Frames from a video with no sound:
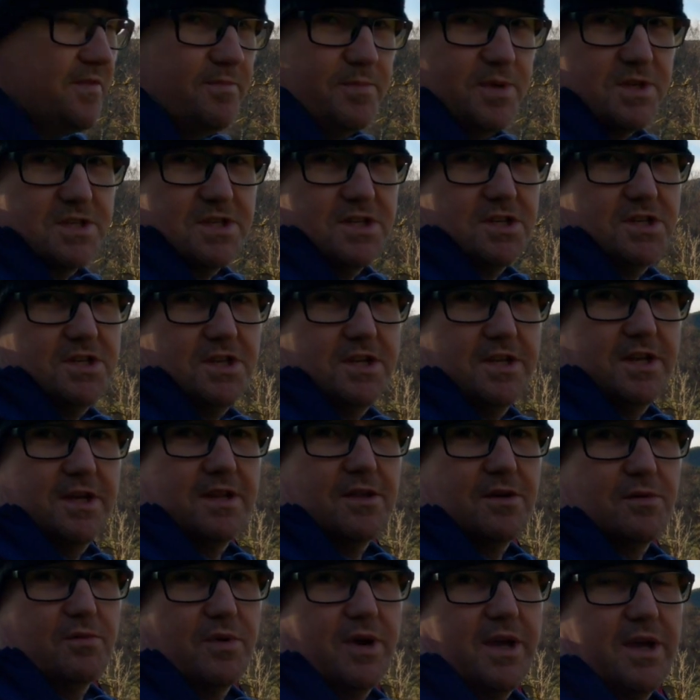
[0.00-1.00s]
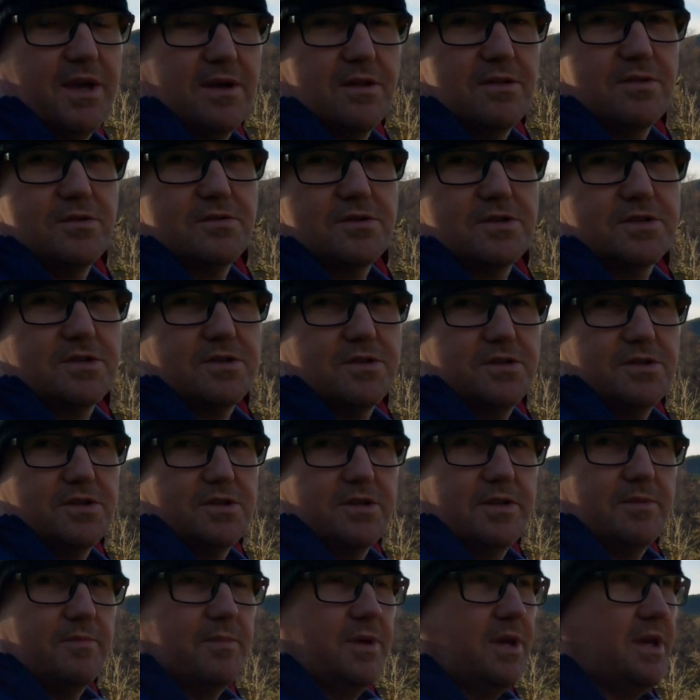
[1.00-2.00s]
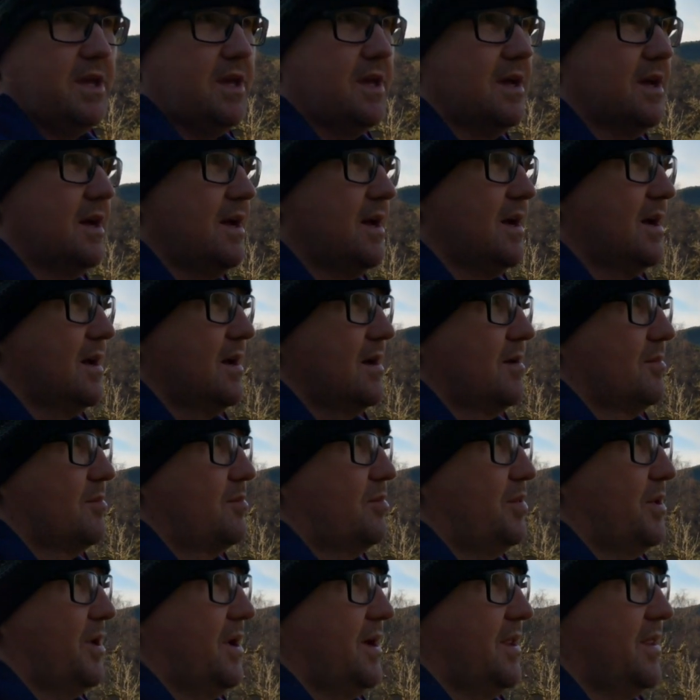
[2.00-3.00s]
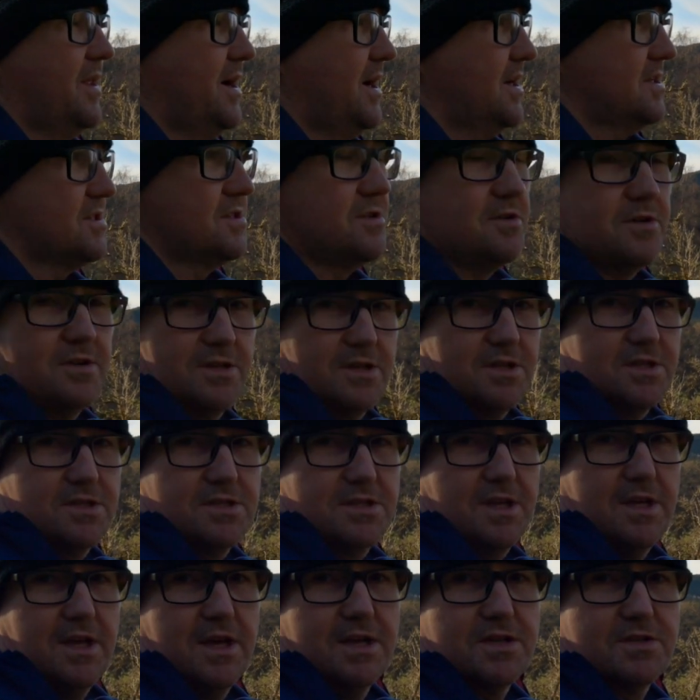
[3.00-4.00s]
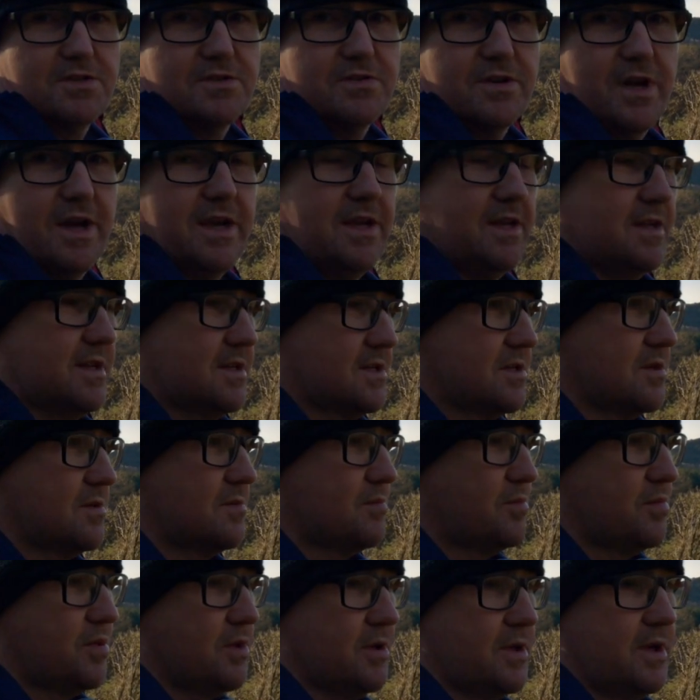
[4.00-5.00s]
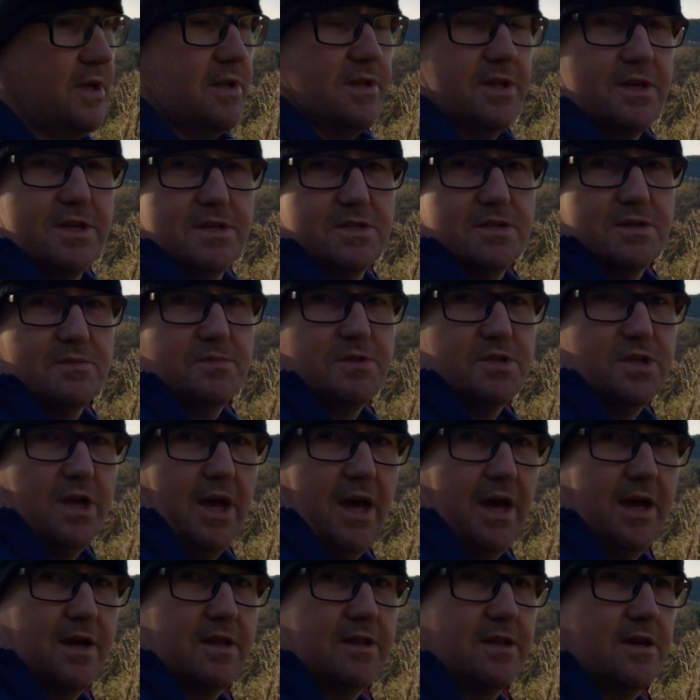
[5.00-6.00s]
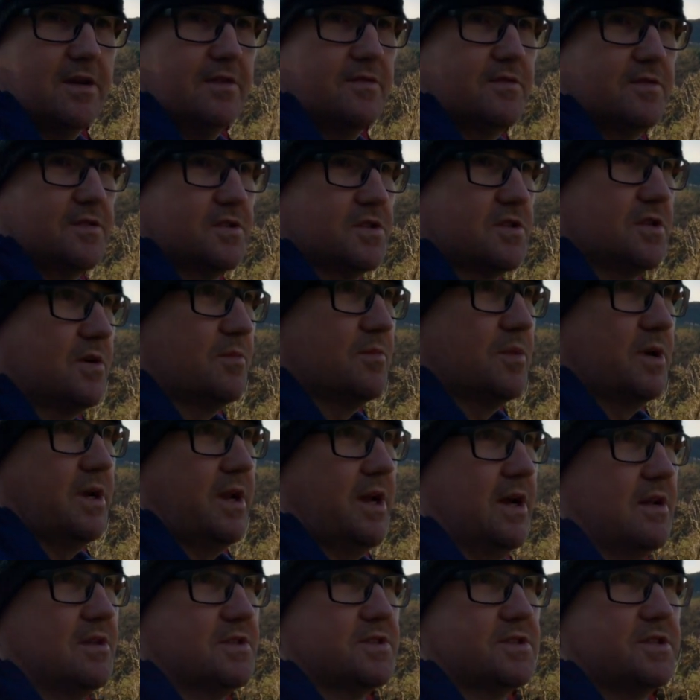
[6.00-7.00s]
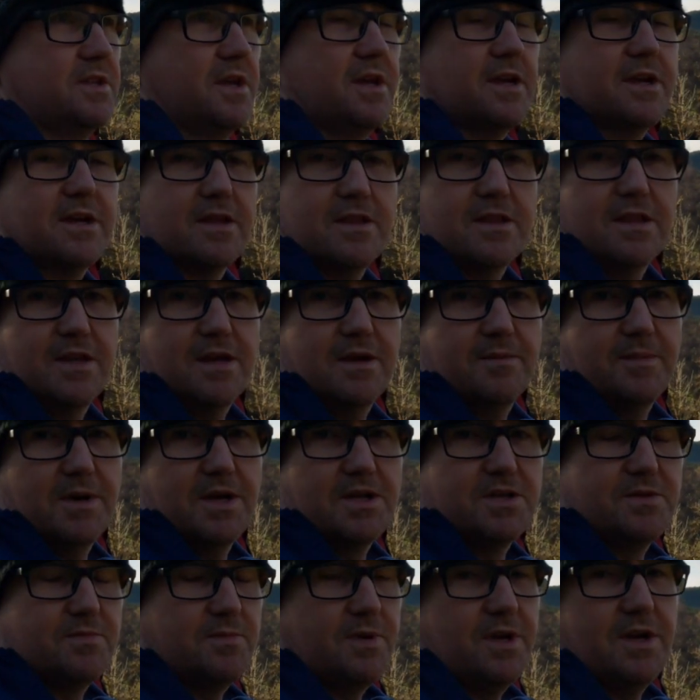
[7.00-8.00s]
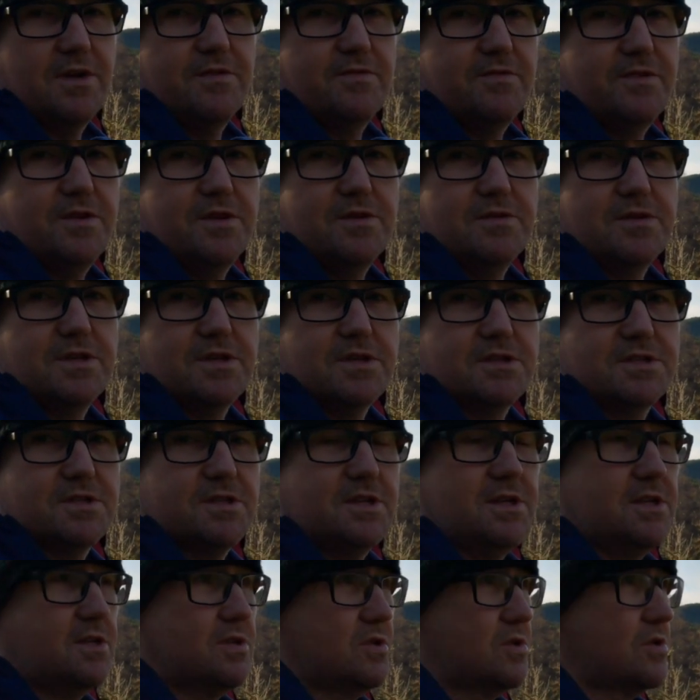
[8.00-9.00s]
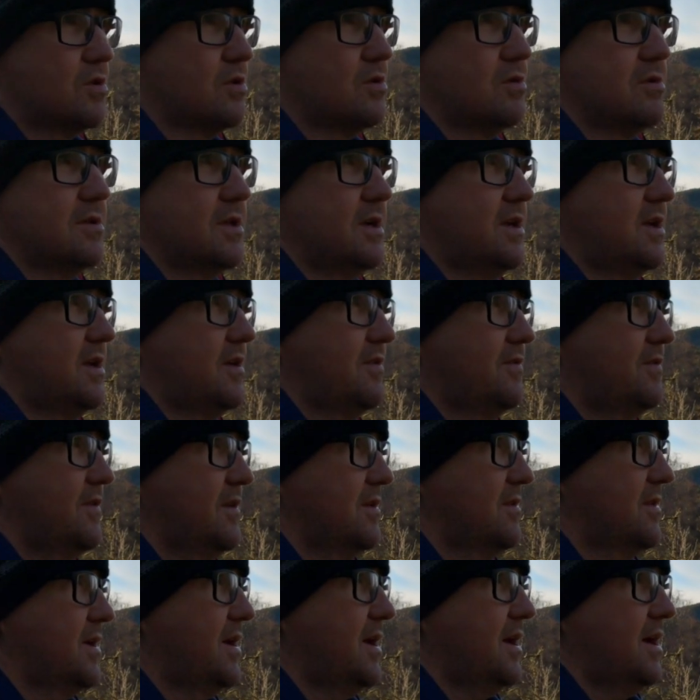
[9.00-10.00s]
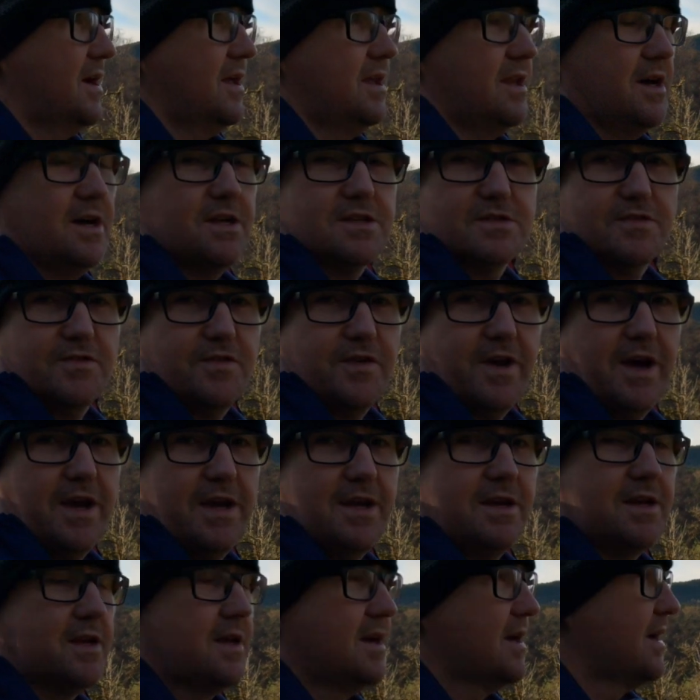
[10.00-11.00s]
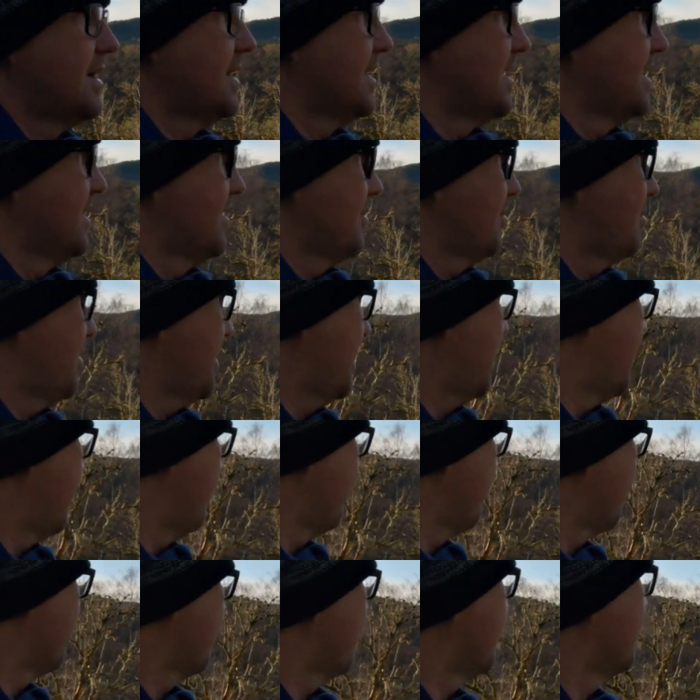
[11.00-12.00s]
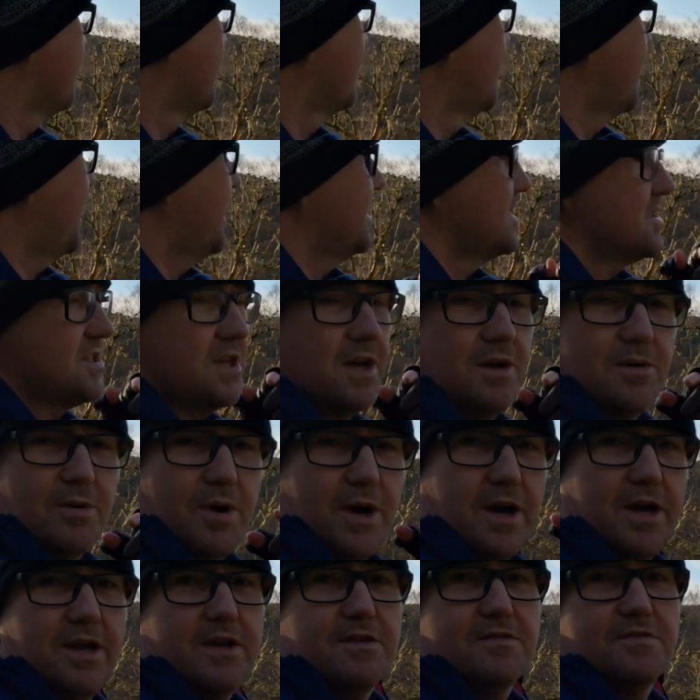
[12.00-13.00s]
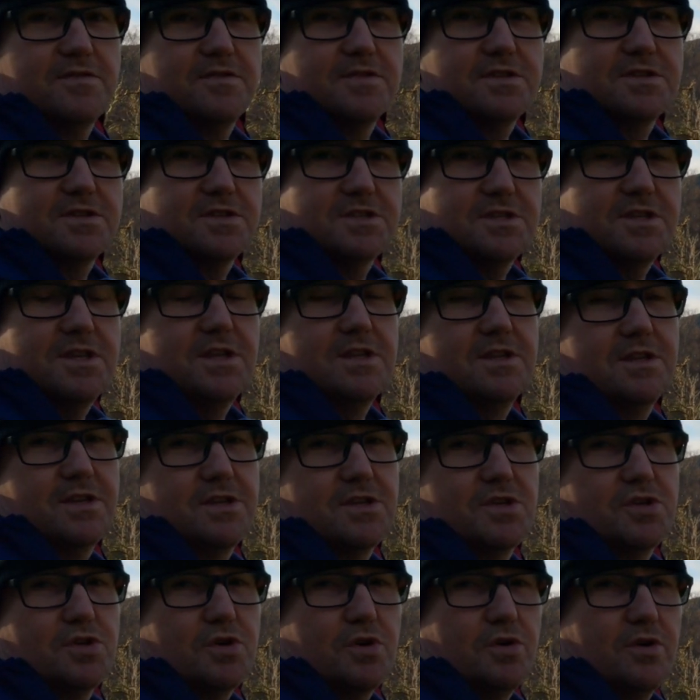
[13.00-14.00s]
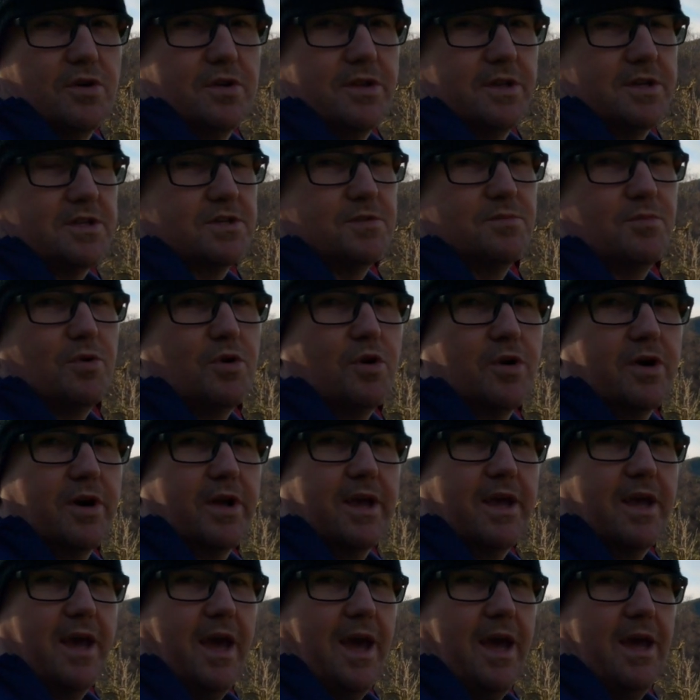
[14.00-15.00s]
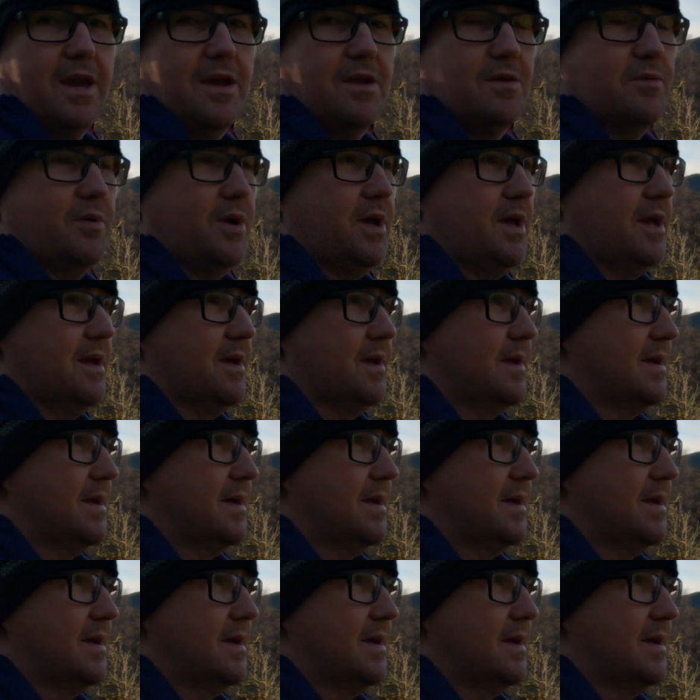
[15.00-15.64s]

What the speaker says: positioned it the way it looks good to me, but that's not to say it's right. It's completely subjective. Someone else taking the image may have viewed the scene totally differently, and that's fine. But that's how I have seen the shot this morning anyway,